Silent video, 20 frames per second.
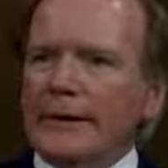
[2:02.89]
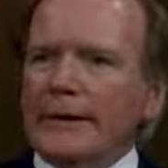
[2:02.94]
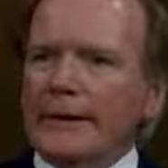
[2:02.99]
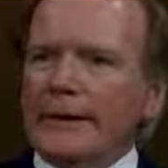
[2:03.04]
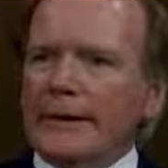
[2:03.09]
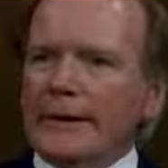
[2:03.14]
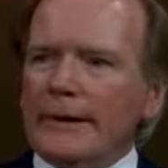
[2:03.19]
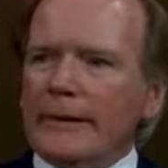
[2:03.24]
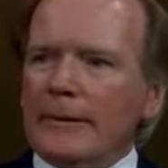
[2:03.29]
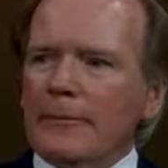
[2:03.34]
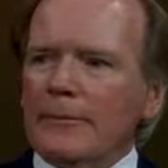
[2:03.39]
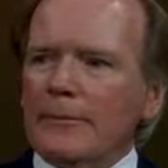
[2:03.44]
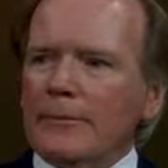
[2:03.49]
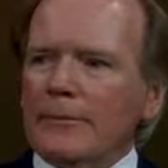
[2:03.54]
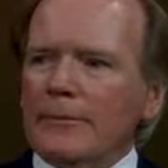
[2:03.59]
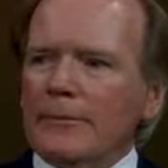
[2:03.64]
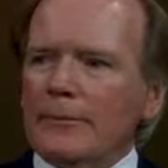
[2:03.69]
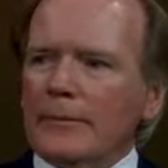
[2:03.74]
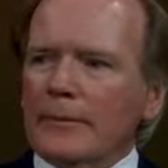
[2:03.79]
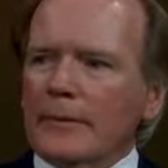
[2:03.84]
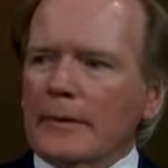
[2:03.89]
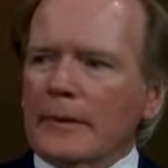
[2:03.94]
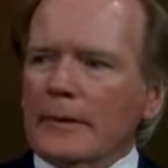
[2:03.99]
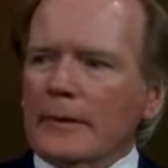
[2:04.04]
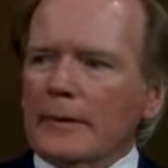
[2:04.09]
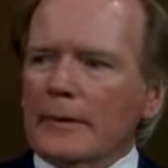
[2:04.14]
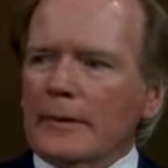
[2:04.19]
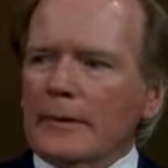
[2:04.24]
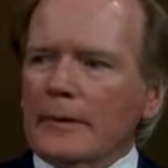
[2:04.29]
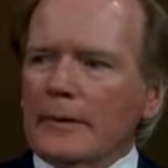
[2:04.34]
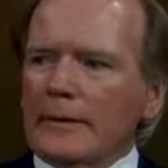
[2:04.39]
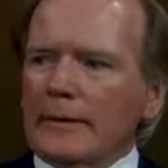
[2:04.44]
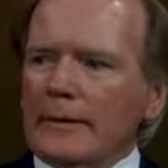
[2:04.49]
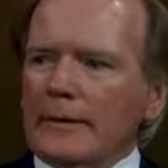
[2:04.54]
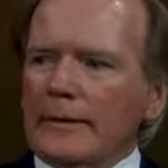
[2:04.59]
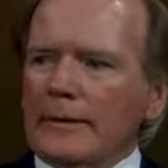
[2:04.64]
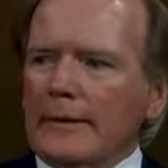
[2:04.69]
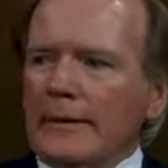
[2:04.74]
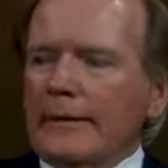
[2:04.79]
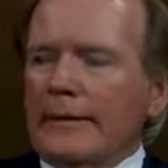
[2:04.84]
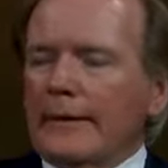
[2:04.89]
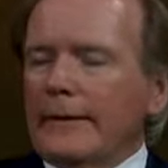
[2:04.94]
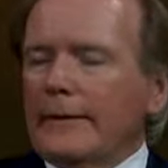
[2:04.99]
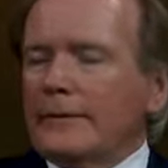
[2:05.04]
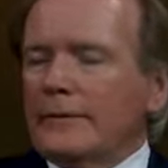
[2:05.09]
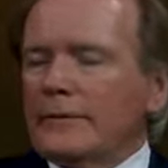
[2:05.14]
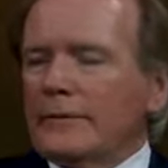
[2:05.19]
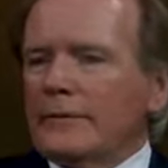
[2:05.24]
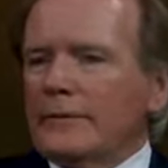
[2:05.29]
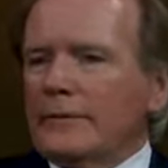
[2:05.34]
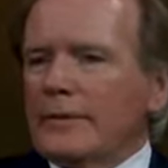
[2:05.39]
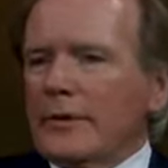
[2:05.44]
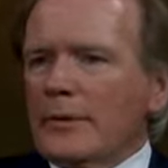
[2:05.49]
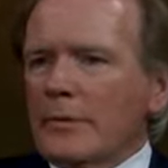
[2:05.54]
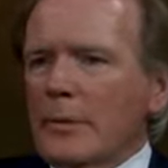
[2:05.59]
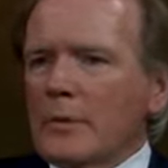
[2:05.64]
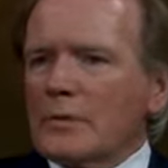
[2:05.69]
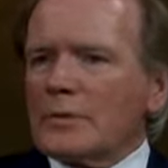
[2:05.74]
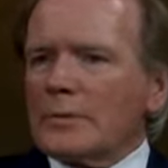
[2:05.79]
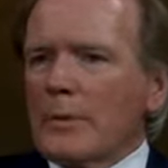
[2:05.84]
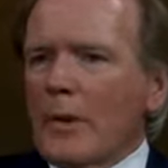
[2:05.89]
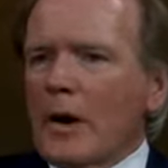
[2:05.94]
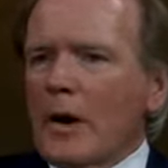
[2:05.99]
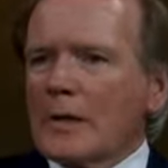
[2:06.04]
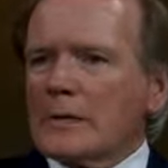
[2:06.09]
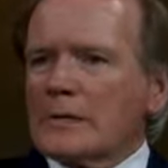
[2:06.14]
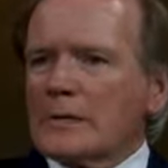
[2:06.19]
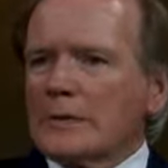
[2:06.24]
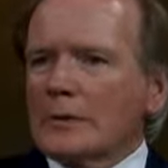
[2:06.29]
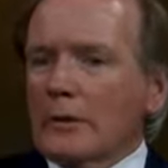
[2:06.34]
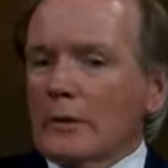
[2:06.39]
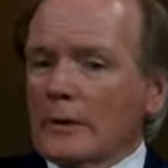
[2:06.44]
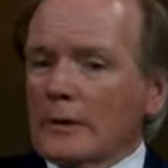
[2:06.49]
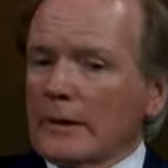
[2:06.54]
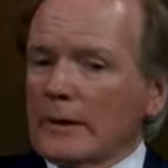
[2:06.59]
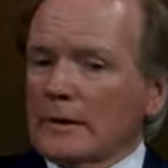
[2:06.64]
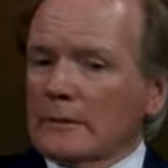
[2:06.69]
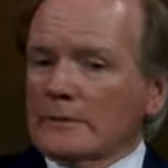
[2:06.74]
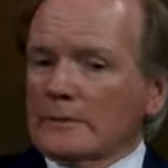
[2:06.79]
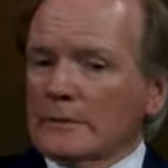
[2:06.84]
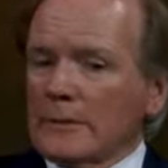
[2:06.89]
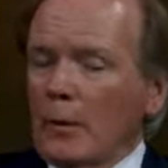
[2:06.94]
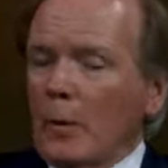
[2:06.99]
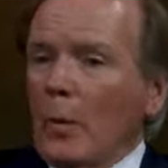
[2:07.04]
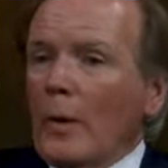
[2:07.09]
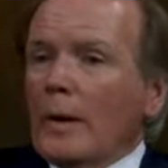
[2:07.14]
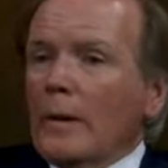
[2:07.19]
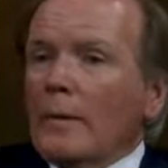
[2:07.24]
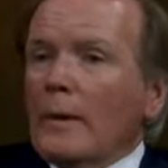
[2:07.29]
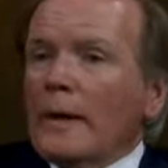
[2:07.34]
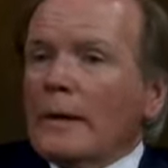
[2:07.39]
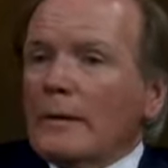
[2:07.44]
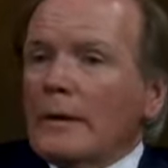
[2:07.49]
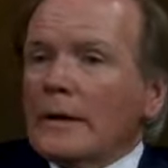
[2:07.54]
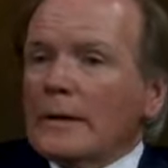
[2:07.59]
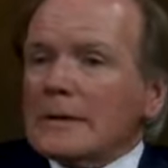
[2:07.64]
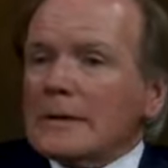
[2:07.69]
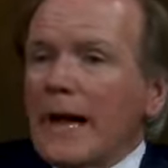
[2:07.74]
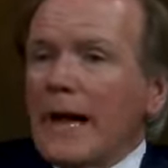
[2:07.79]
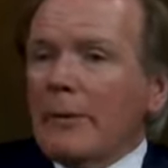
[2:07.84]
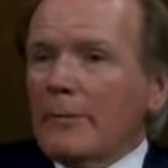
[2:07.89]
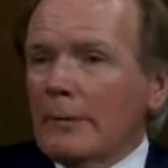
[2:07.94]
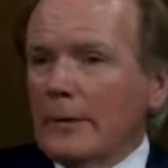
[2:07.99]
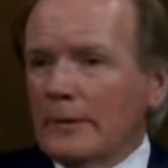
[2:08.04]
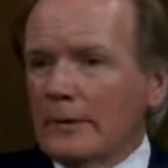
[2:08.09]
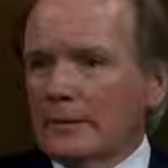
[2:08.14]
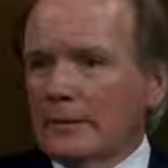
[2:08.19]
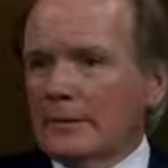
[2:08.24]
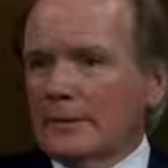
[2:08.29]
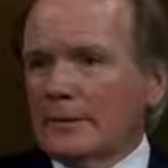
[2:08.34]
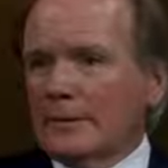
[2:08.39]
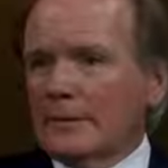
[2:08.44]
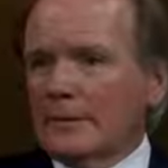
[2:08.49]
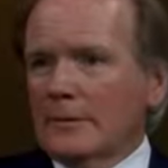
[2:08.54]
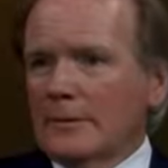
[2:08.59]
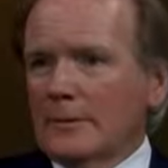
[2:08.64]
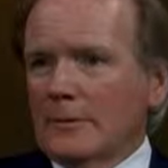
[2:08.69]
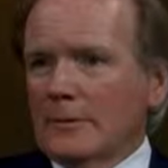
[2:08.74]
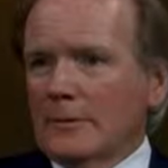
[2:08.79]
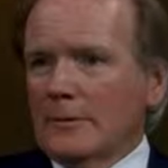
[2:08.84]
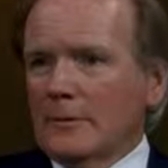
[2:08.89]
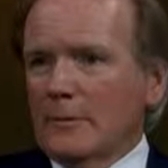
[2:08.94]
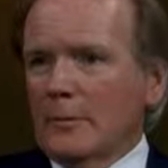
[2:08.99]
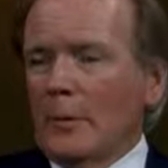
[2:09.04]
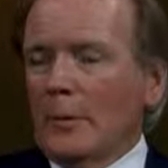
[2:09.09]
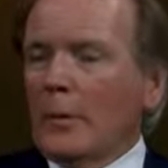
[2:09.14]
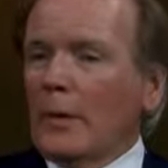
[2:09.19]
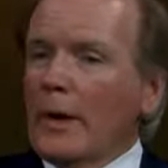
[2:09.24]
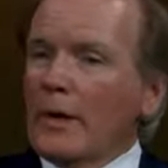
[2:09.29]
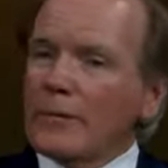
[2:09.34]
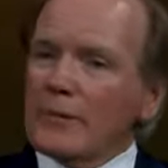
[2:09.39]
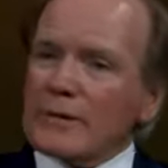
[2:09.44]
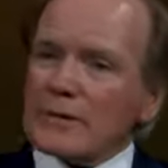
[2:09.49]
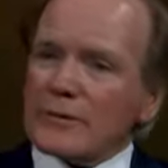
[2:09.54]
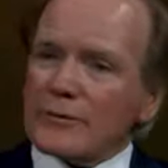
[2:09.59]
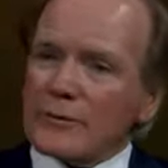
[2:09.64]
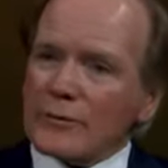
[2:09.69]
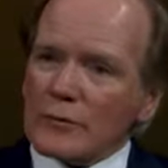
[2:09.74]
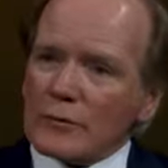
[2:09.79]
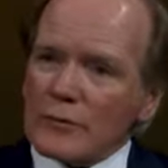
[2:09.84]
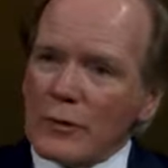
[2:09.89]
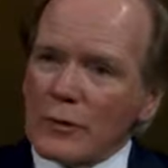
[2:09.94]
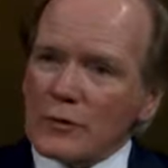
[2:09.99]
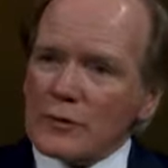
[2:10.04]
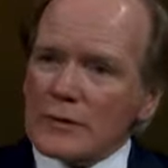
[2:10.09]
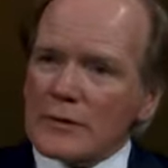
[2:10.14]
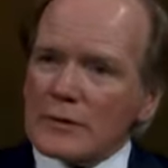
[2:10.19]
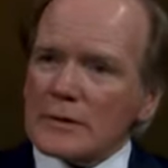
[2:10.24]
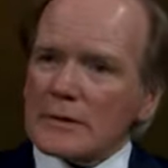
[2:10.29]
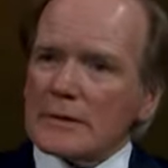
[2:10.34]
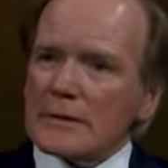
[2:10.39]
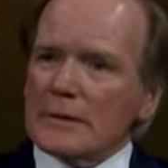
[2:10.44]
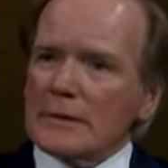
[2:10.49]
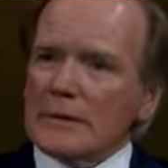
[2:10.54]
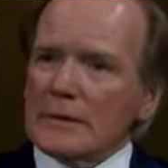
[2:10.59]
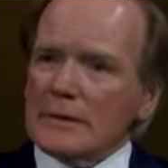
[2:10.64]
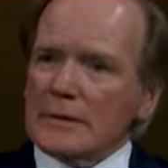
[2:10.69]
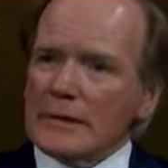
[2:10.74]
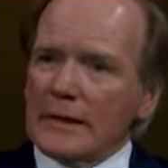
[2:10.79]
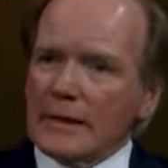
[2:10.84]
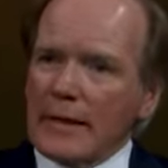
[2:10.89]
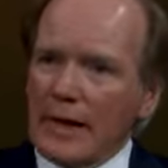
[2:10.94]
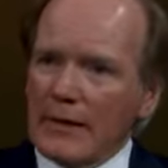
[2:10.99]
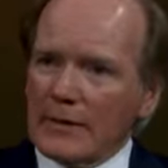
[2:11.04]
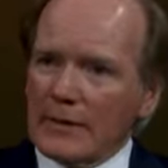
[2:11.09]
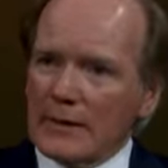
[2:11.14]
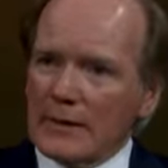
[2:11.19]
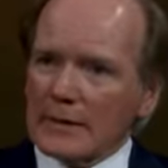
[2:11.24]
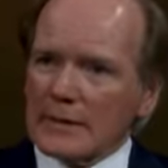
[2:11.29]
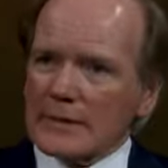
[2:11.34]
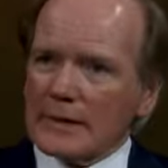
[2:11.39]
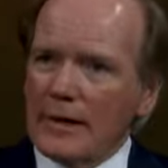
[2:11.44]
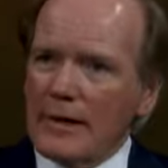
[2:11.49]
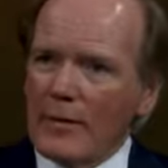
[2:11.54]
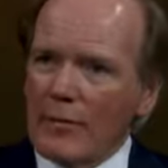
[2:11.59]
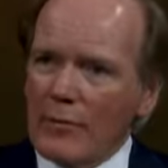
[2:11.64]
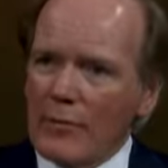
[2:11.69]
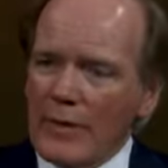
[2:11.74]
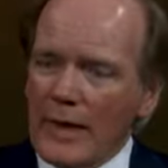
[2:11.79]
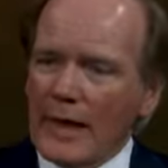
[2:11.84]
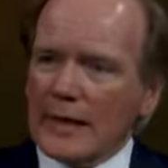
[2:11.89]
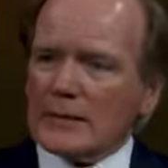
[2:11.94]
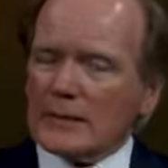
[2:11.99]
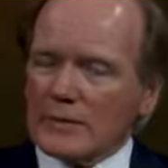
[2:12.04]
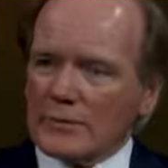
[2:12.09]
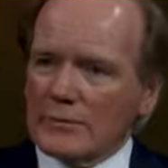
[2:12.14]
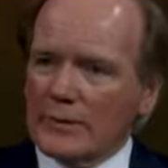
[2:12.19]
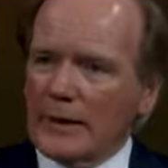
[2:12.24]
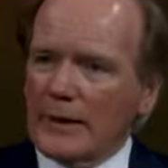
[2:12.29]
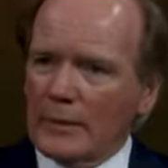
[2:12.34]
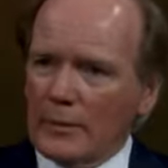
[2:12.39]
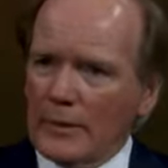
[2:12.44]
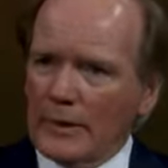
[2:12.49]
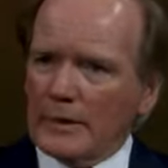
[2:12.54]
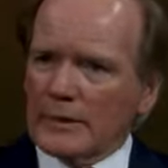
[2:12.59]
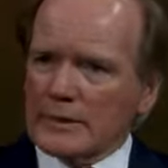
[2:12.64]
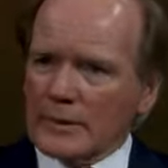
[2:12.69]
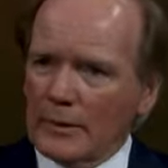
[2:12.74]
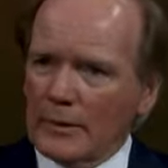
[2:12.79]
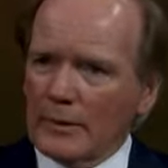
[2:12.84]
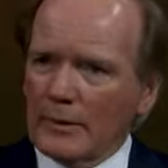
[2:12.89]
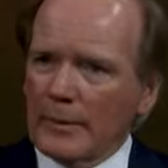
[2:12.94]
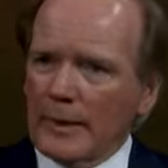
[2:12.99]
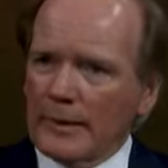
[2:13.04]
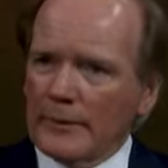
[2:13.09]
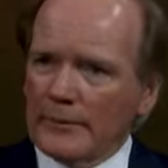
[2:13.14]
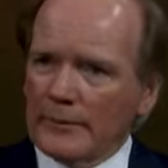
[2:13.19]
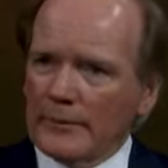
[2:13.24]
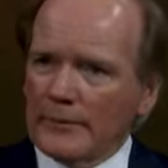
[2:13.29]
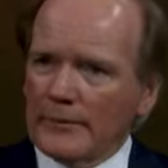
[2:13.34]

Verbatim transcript: Um, and, and for the most part, you know, they, they want to make things happen. But we have this ferocious togetherness. And that's really what it's all about.